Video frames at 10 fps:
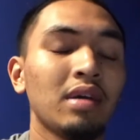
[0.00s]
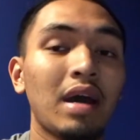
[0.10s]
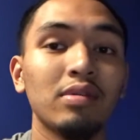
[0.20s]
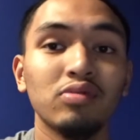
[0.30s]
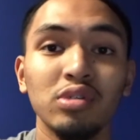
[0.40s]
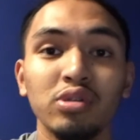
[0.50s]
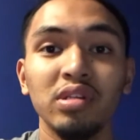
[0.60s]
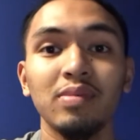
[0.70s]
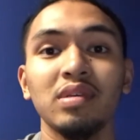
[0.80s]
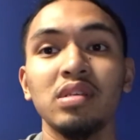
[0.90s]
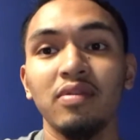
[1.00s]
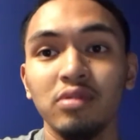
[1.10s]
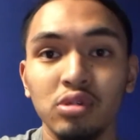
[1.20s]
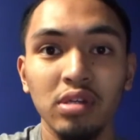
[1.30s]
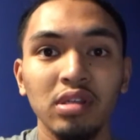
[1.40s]
I was restricting myself,
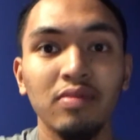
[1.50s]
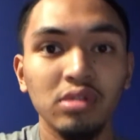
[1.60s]
restricting,